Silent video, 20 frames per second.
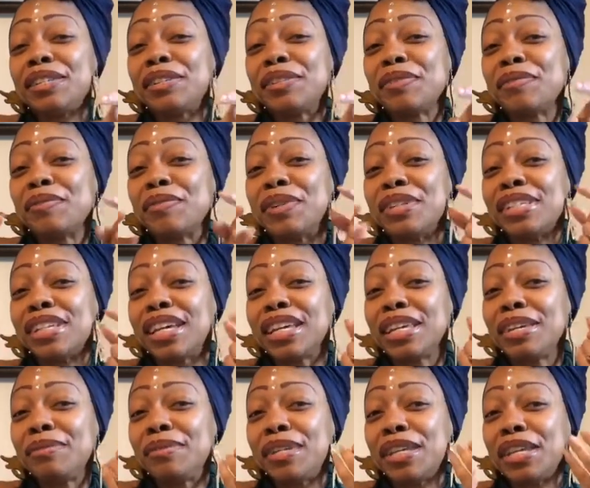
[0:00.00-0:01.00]
which I
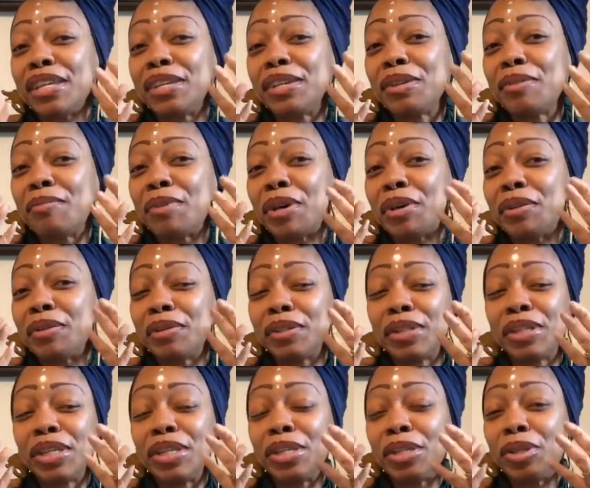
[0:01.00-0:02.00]
keep telling you about,
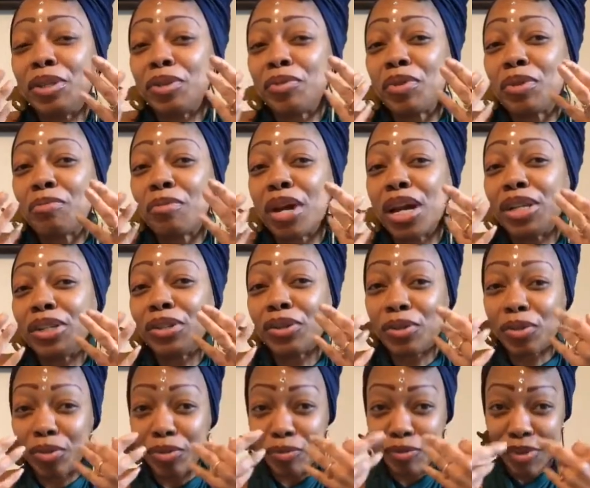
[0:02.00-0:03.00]
these 3
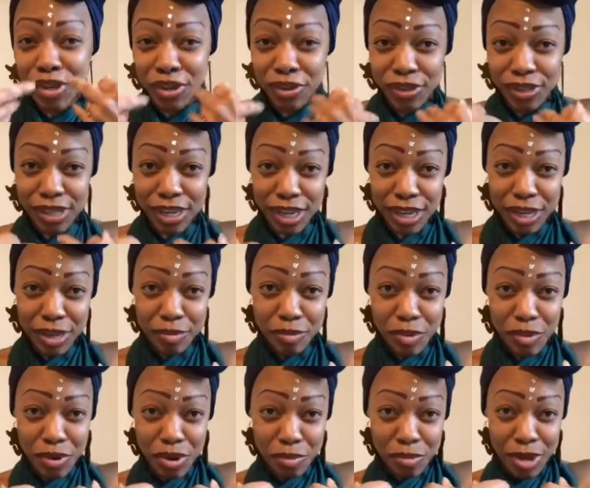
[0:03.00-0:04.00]
magical fingers that keep
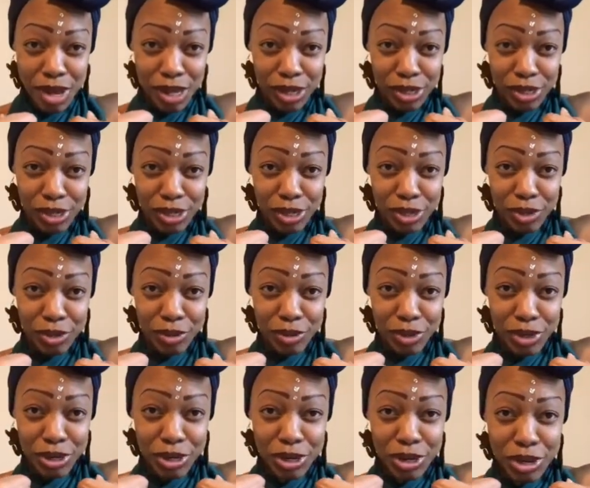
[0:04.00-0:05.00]
pointing back to you,
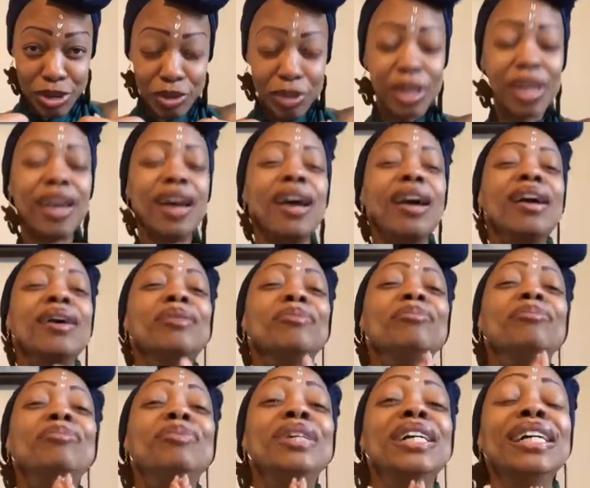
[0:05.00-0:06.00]
you know.
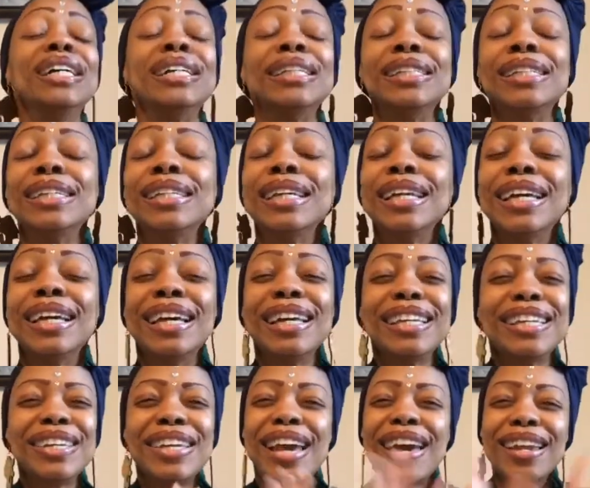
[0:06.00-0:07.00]
But
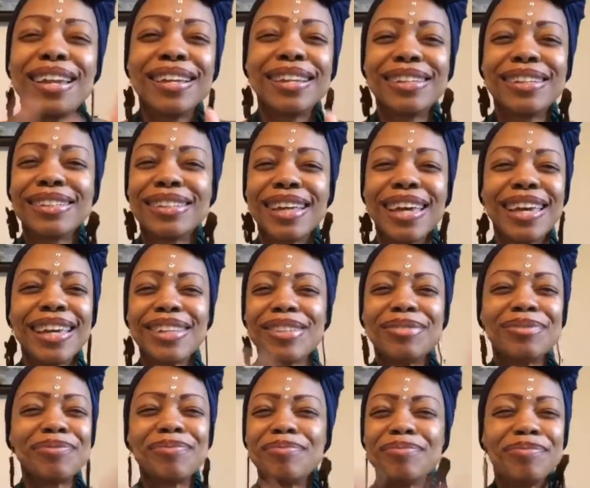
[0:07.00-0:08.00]
you gotta, like,
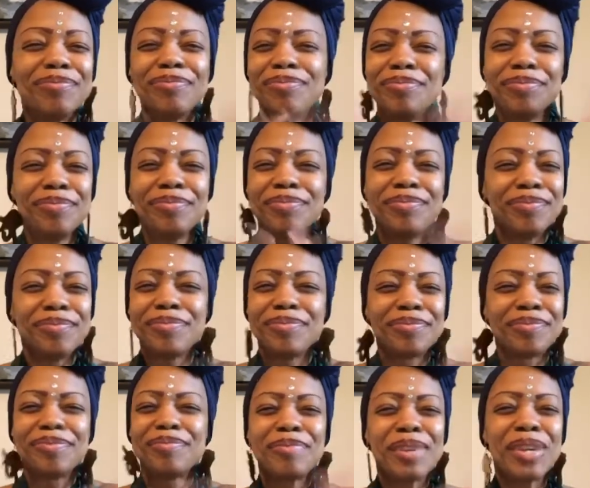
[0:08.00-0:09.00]

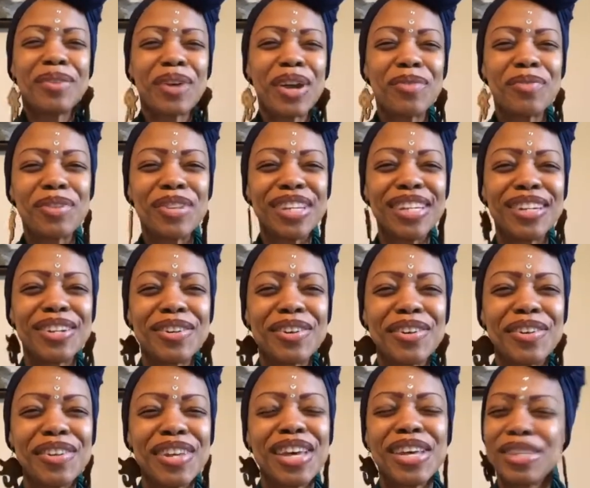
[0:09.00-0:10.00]
be grateful in it
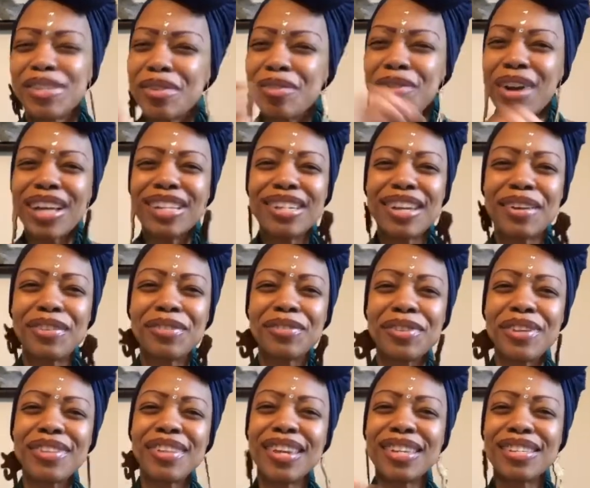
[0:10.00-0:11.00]
all. So write down 3
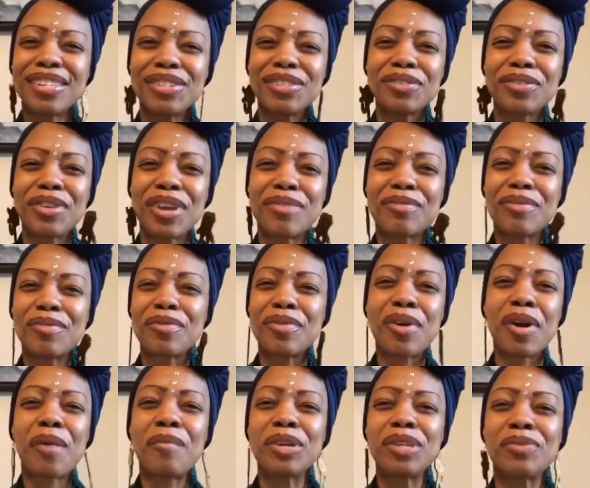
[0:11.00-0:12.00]
things that you're grateful for.
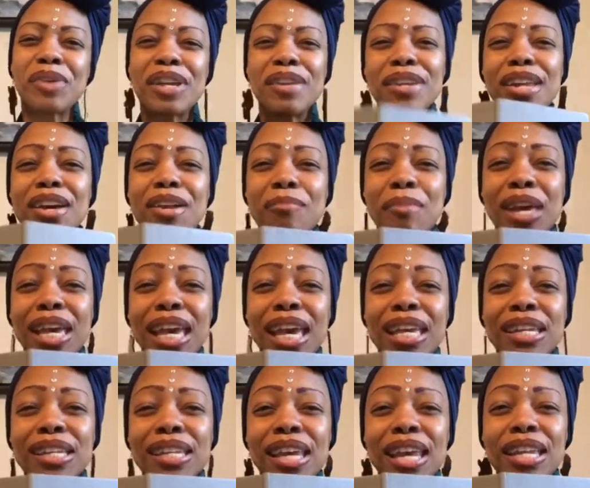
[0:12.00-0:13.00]
I always write them down in my
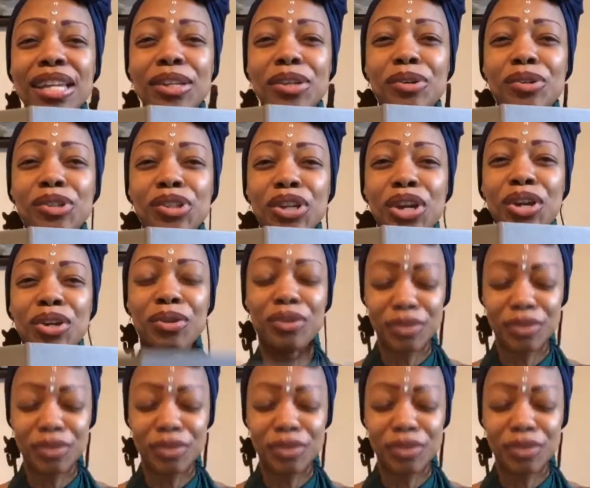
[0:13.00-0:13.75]
handy dandy little journal.